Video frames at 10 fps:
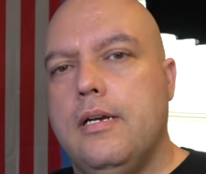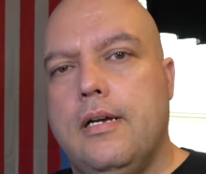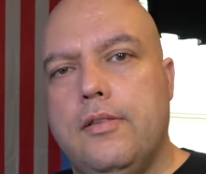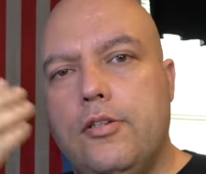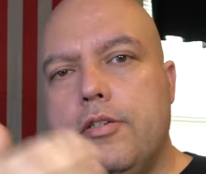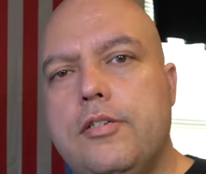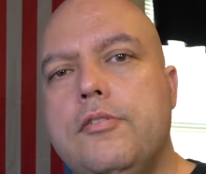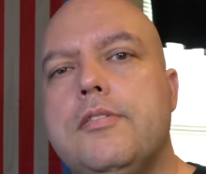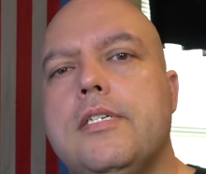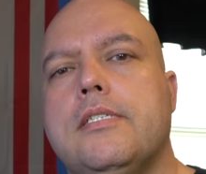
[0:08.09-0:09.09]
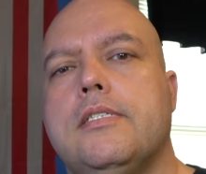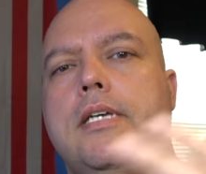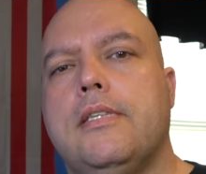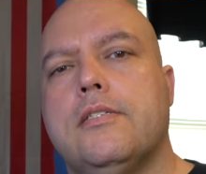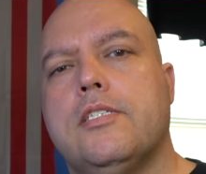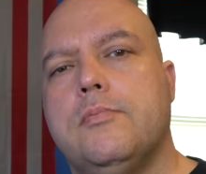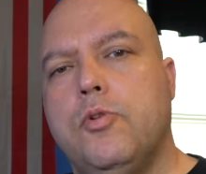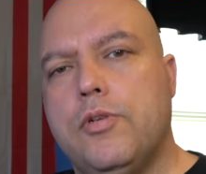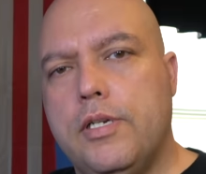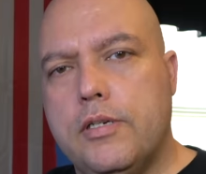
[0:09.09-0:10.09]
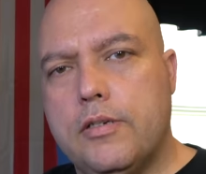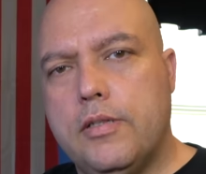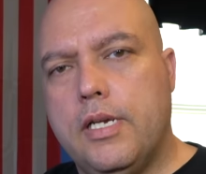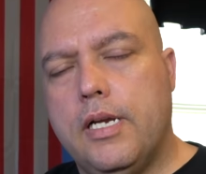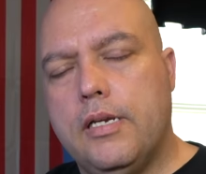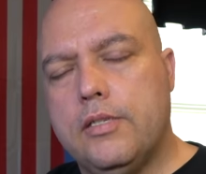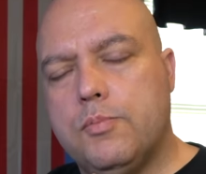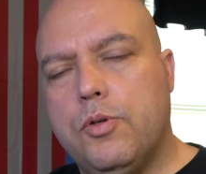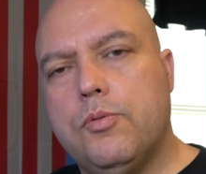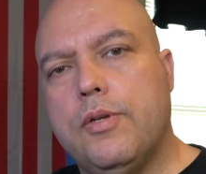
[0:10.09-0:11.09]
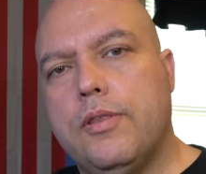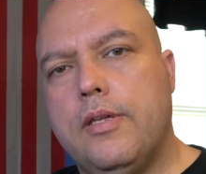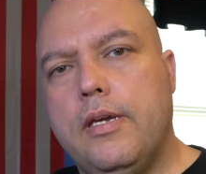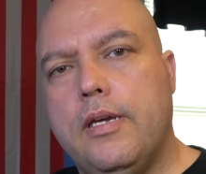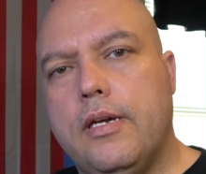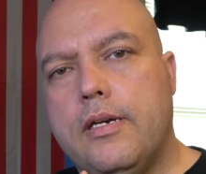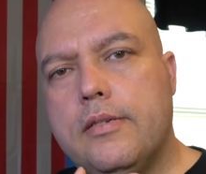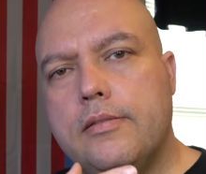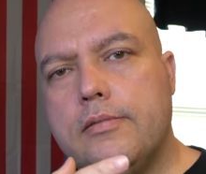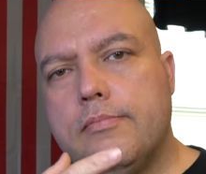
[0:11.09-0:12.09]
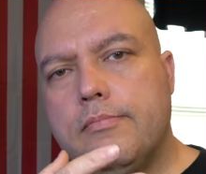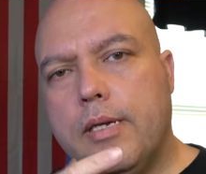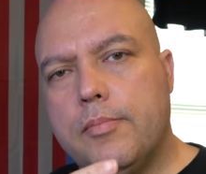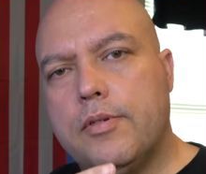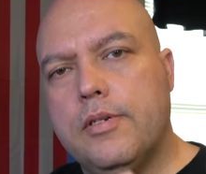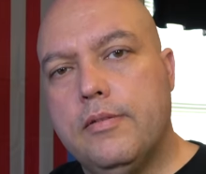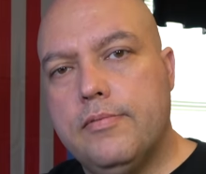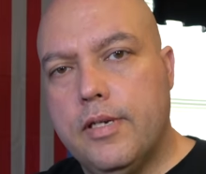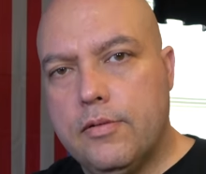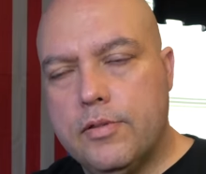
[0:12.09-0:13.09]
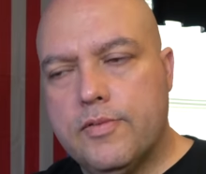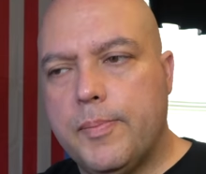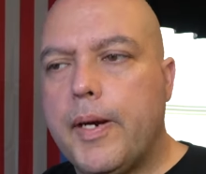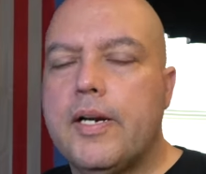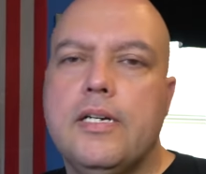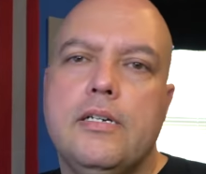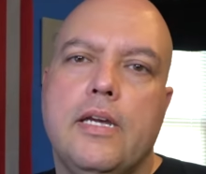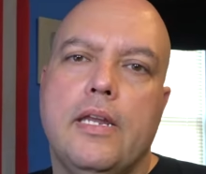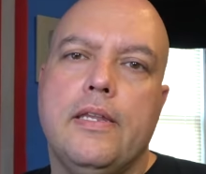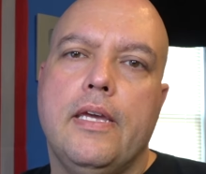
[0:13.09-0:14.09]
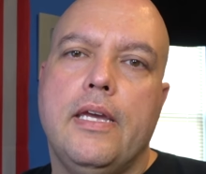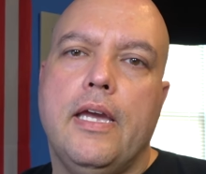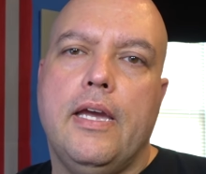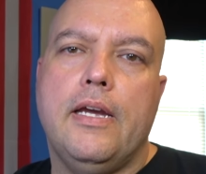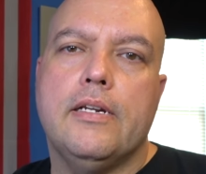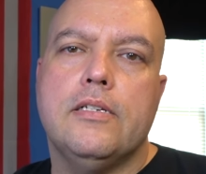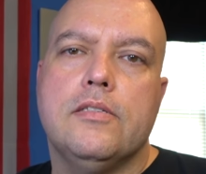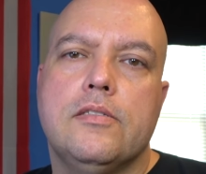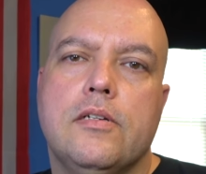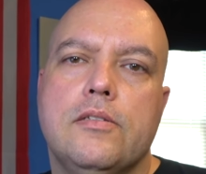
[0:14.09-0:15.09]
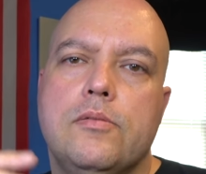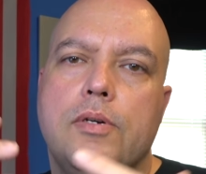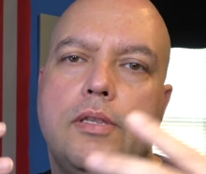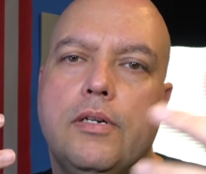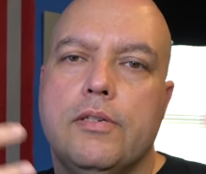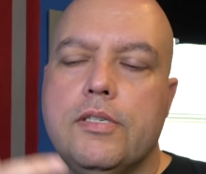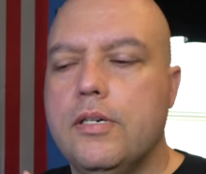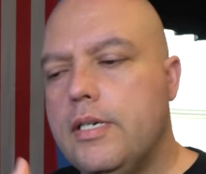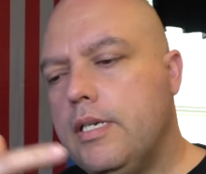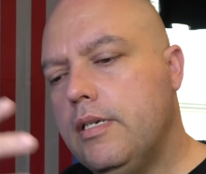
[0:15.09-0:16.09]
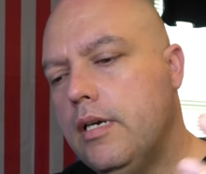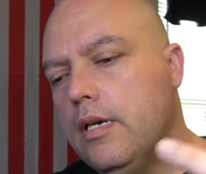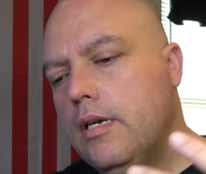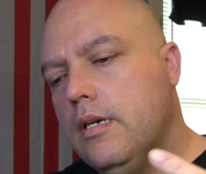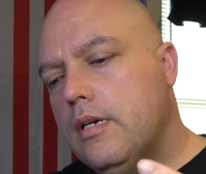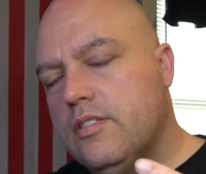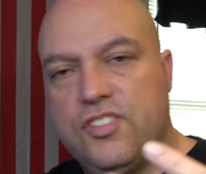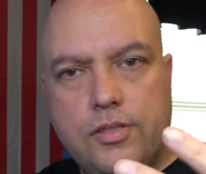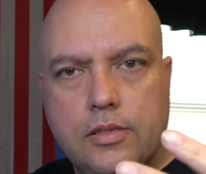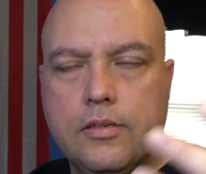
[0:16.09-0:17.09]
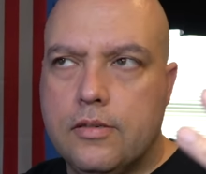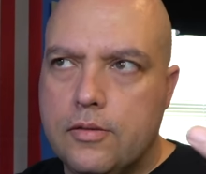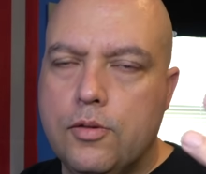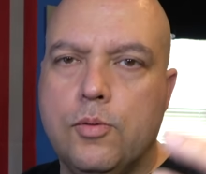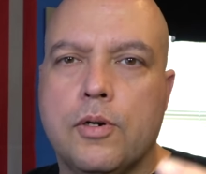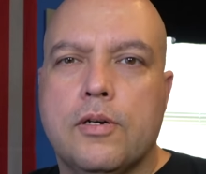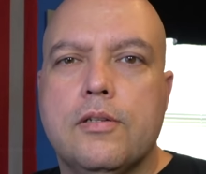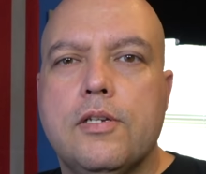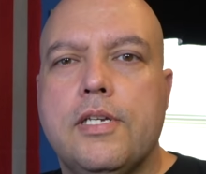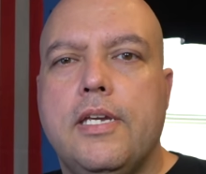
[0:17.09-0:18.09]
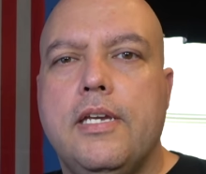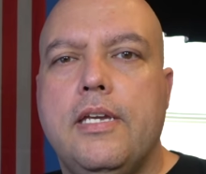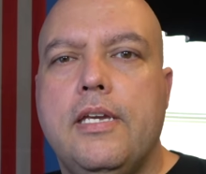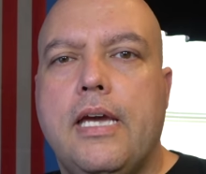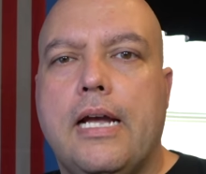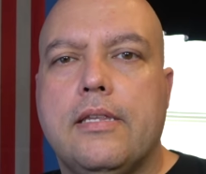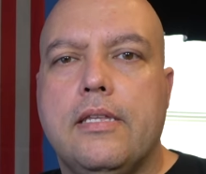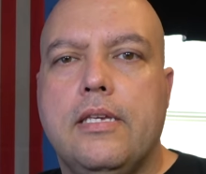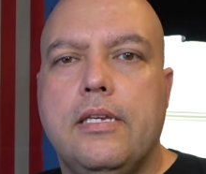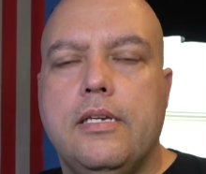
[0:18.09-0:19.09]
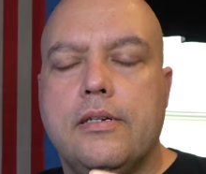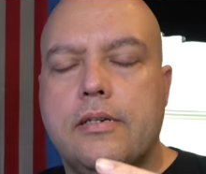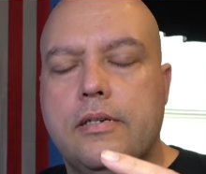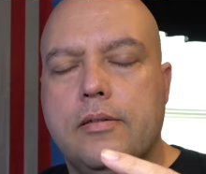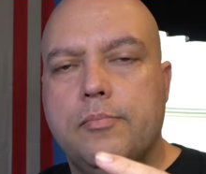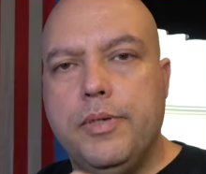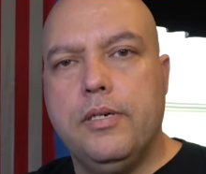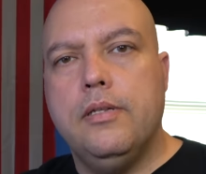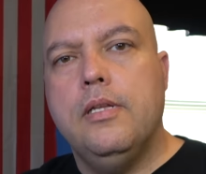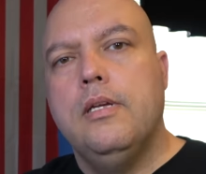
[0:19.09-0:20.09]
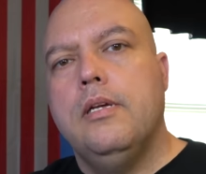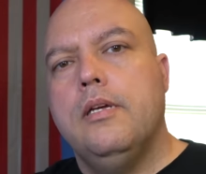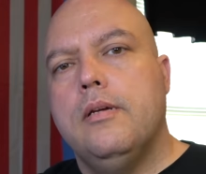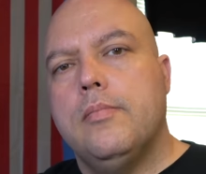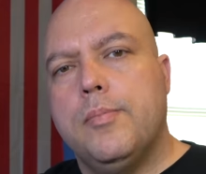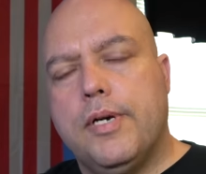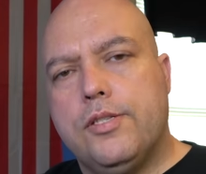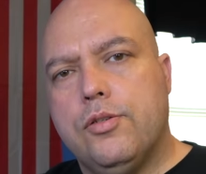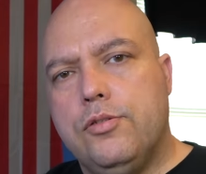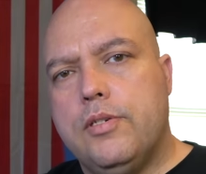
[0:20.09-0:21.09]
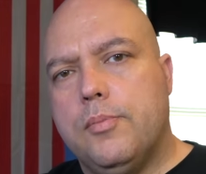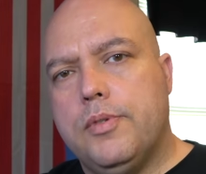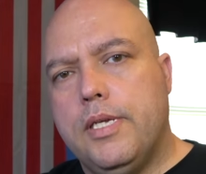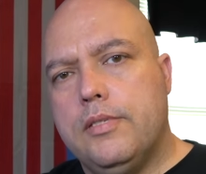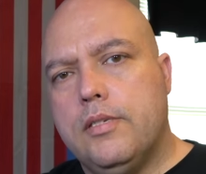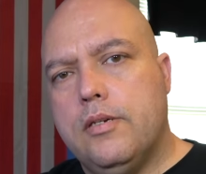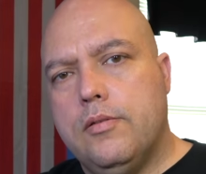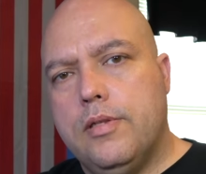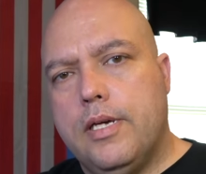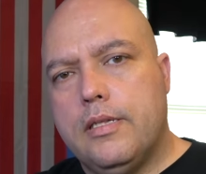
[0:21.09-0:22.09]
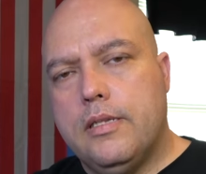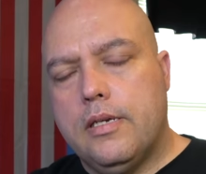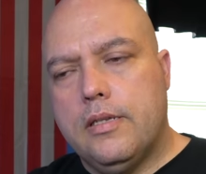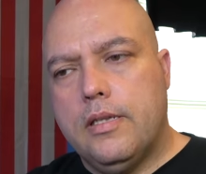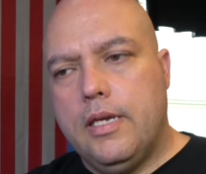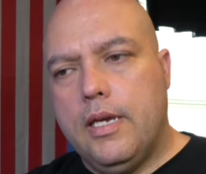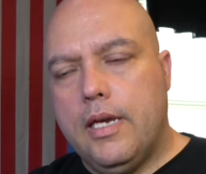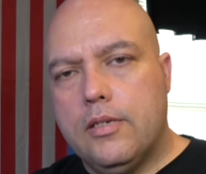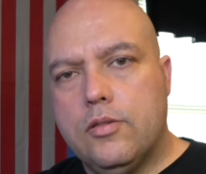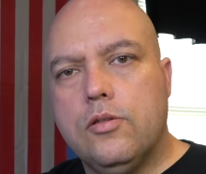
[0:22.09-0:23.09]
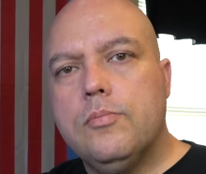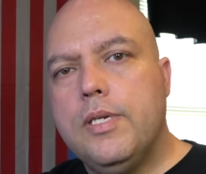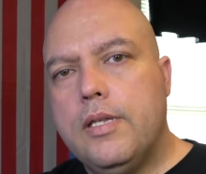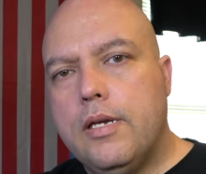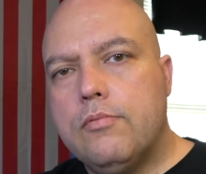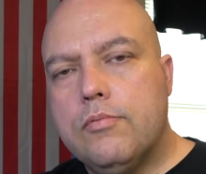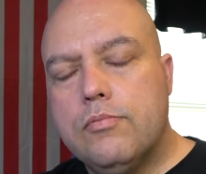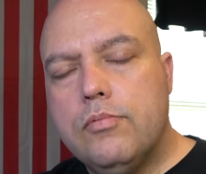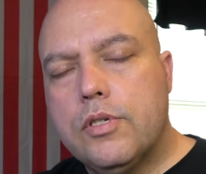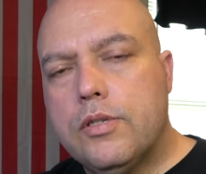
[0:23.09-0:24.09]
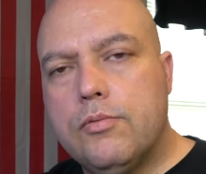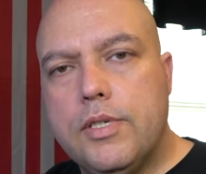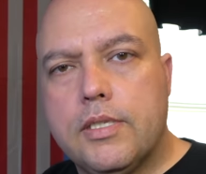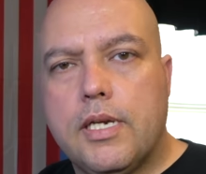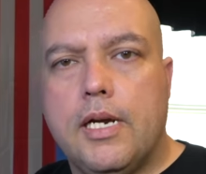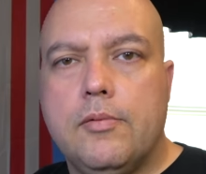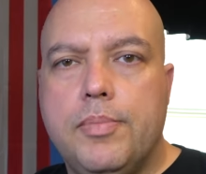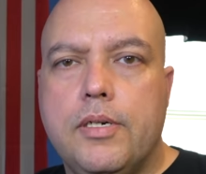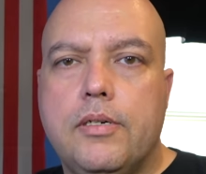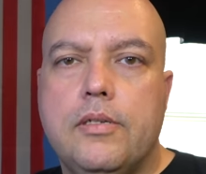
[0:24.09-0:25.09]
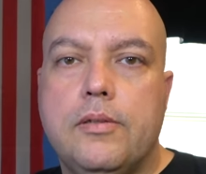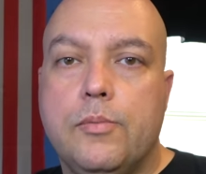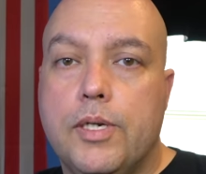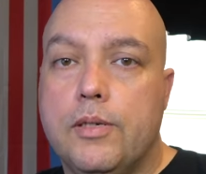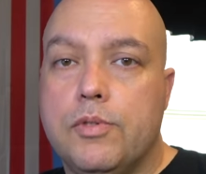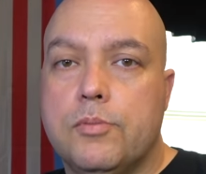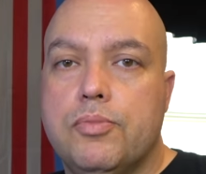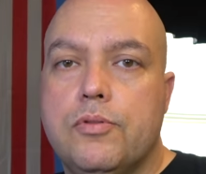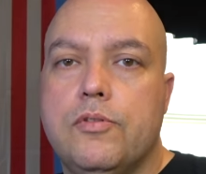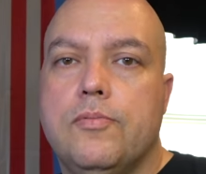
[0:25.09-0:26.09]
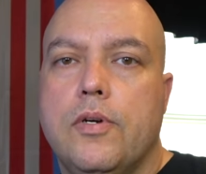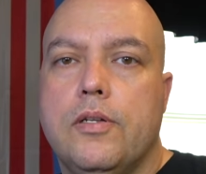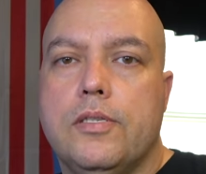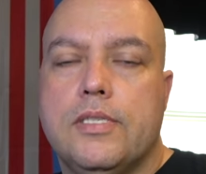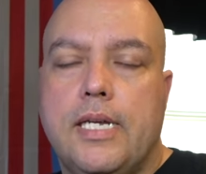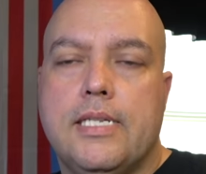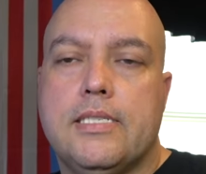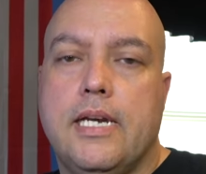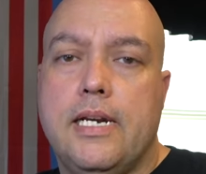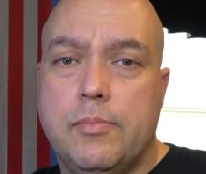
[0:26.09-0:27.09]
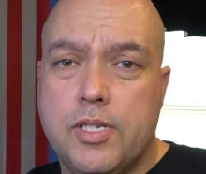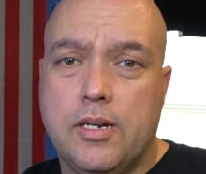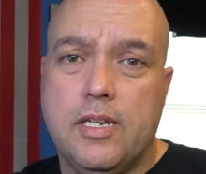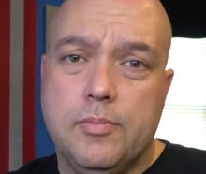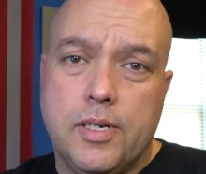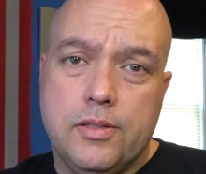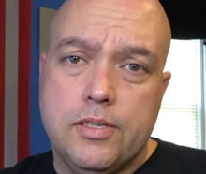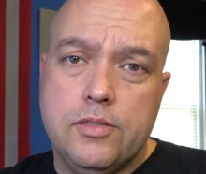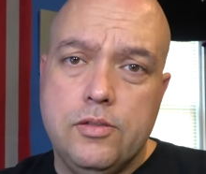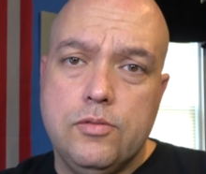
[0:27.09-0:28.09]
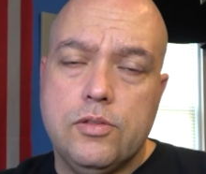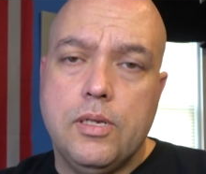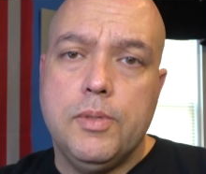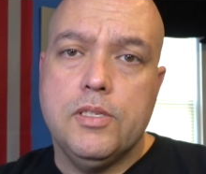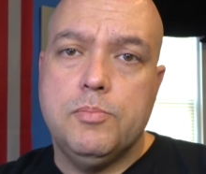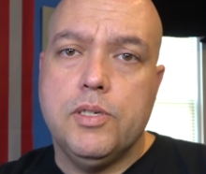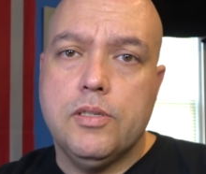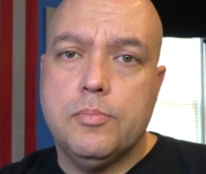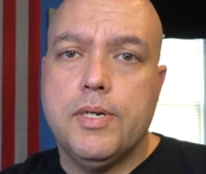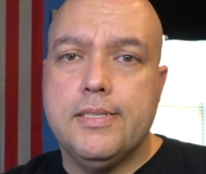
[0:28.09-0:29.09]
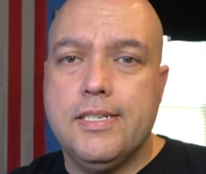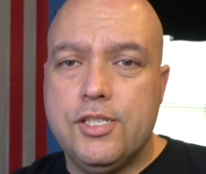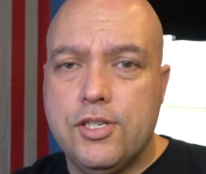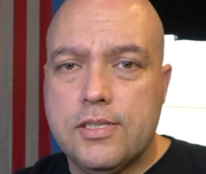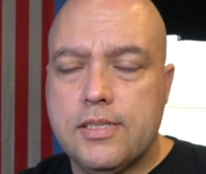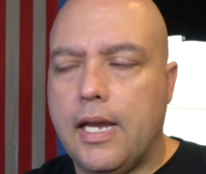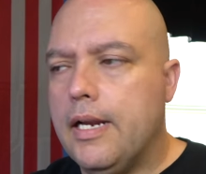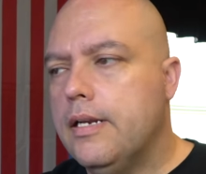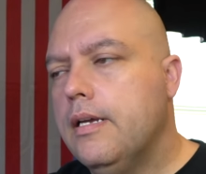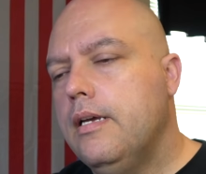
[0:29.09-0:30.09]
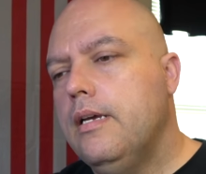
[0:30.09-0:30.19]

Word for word: Uh, the good news is is that this morning early I, I spoke with a uh, member of Gun Owners of America and they had consulted with their attorney who were looking at the uh, bill Remember I told you a couple days ago that uh, they had told me they looked through the entire bill when it was approved on the Senate side, and I'm talking about this new stimulus bill that the president just signed,